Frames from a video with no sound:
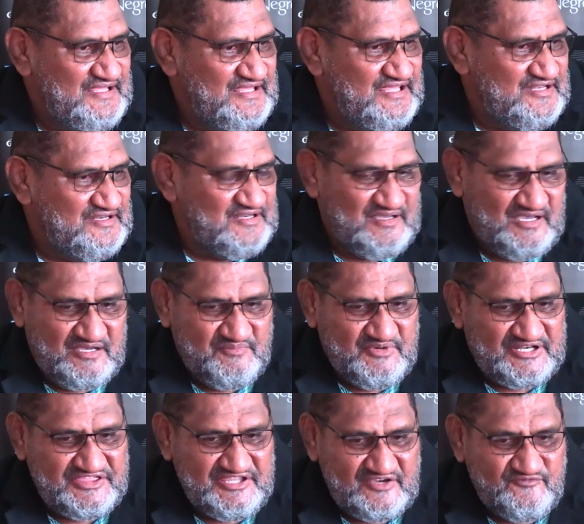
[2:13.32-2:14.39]
and uh,
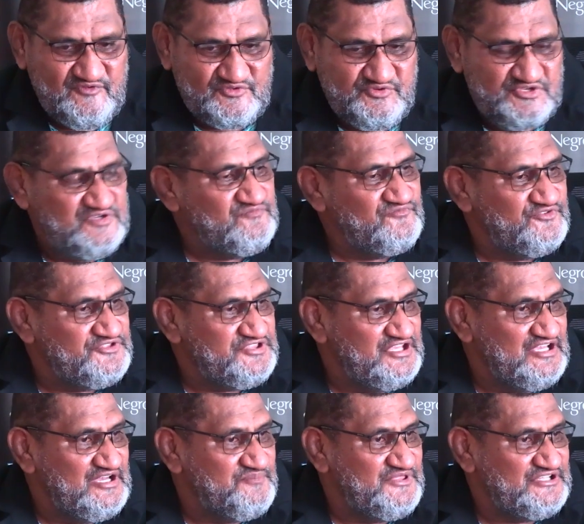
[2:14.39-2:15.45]
but thankful to him for
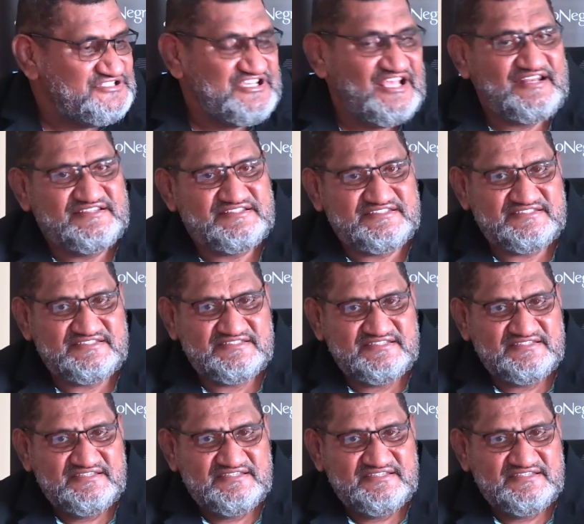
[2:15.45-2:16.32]
taking up the challenge.